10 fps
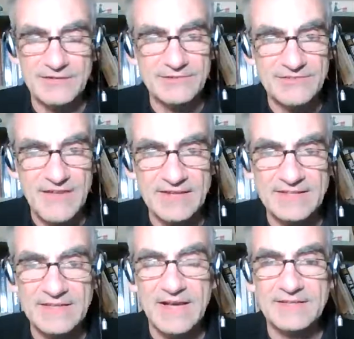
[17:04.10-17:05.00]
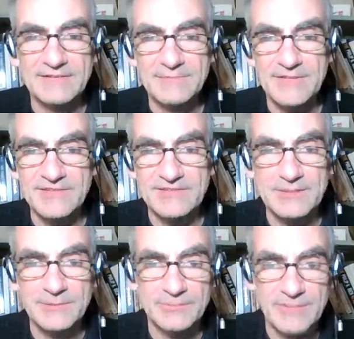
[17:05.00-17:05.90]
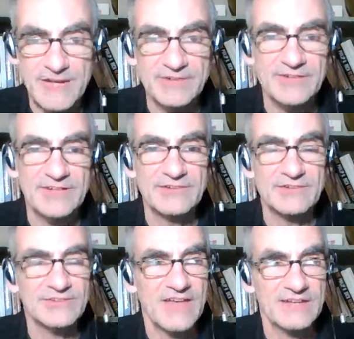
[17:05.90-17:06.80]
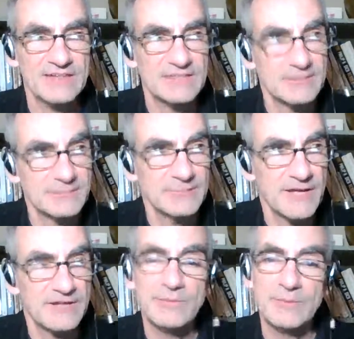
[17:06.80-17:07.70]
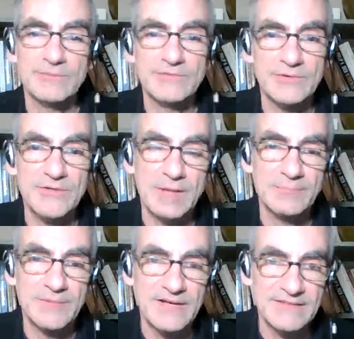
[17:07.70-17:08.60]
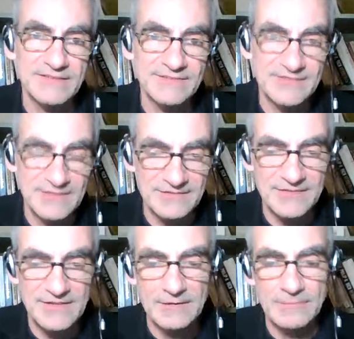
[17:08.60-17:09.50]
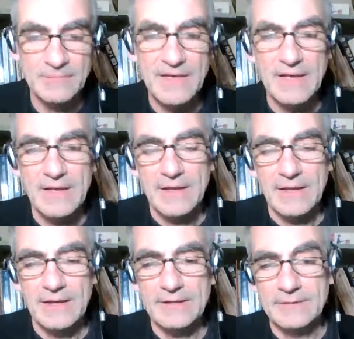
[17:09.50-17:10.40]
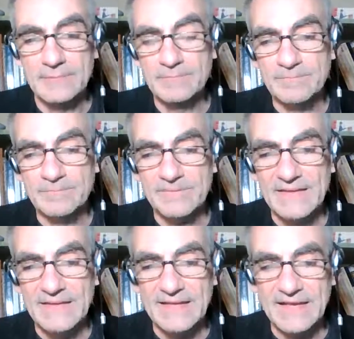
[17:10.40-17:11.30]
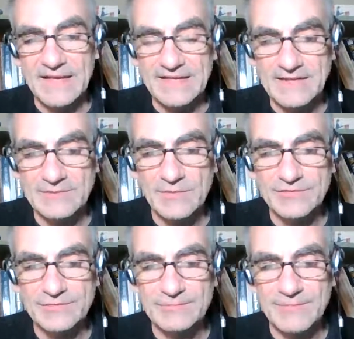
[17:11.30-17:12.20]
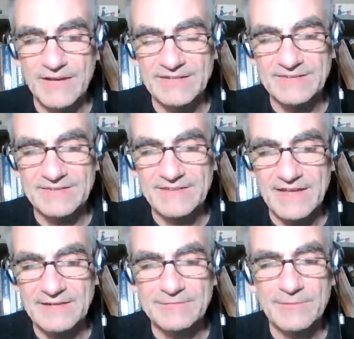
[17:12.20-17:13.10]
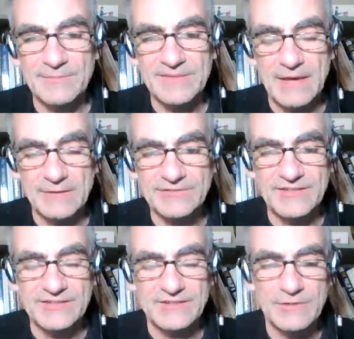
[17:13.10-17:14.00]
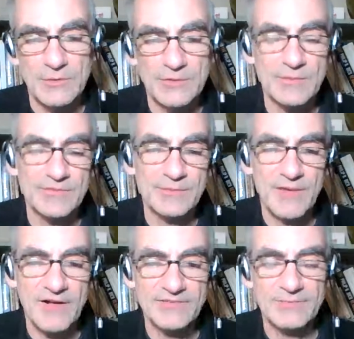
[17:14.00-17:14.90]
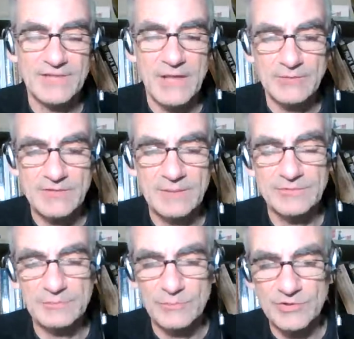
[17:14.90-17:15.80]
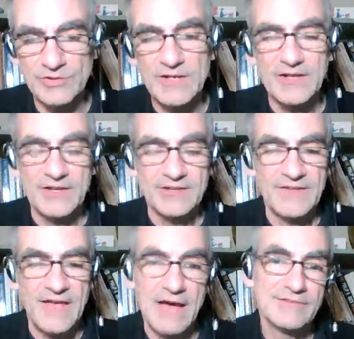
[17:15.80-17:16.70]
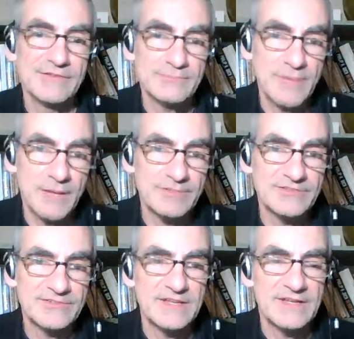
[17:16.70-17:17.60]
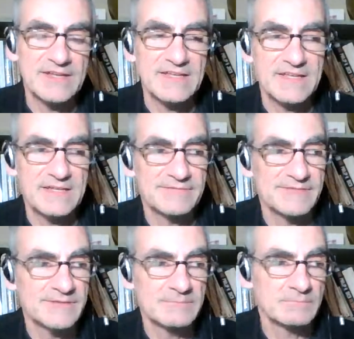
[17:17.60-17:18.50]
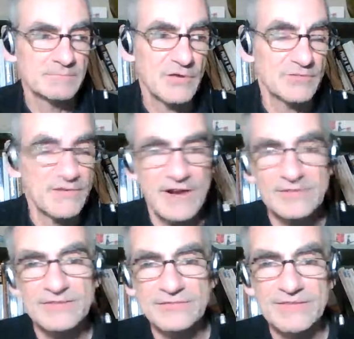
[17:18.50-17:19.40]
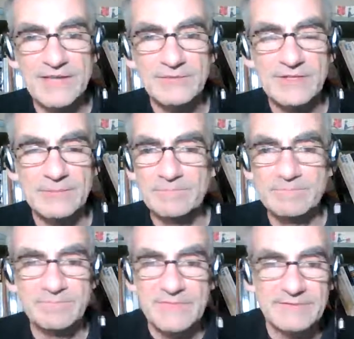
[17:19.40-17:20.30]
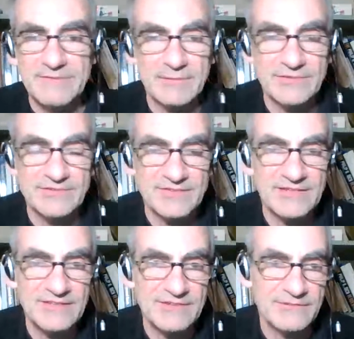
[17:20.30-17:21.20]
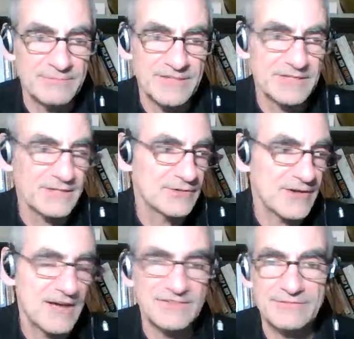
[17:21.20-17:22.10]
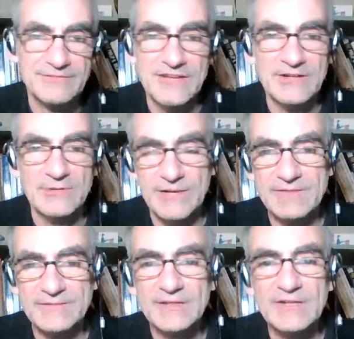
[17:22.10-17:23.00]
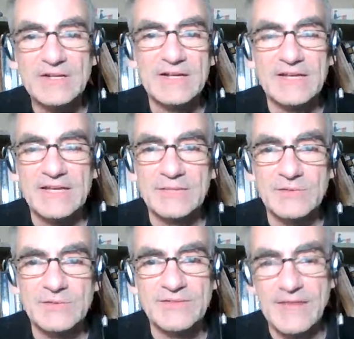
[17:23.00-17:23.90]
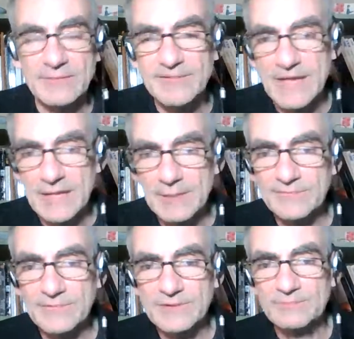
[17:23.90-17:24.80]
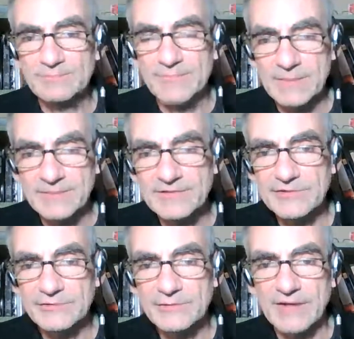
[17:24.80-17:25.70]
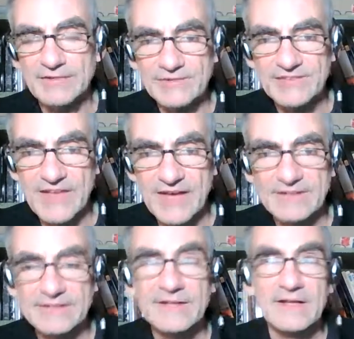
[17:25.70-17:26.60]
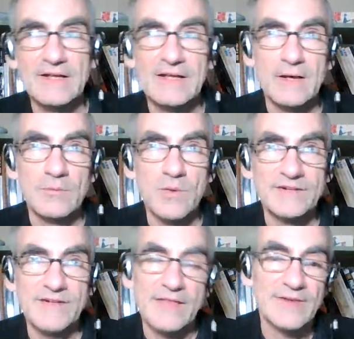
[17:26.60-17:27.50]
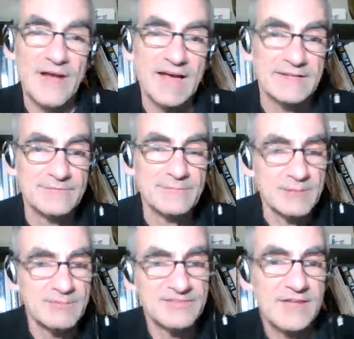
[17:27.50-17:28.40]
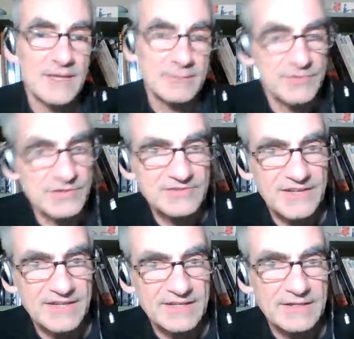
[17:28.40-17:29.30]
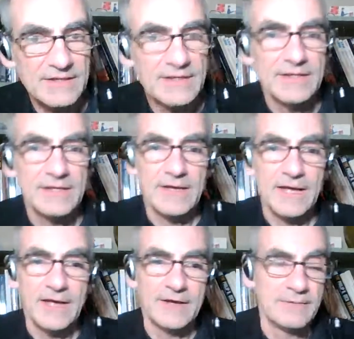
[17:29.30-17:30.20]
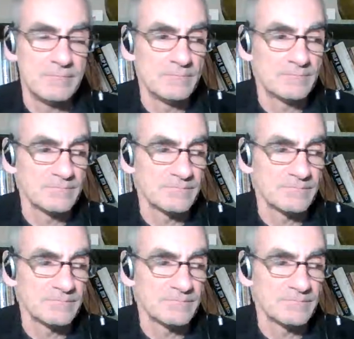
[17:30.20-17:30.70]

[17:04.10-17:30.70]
understanding INFPs a little bit better and understanding a little bit better what was going on behind the scenes there. Um, Again, it was my intent from the outset, knowing what the possible outcomes were, to have this published, even you know, regardless of the outcome. If I was an ESFP or ISFJ or whatever, it would then be helpful maybe to understand what another INFP mistype looks like. Um,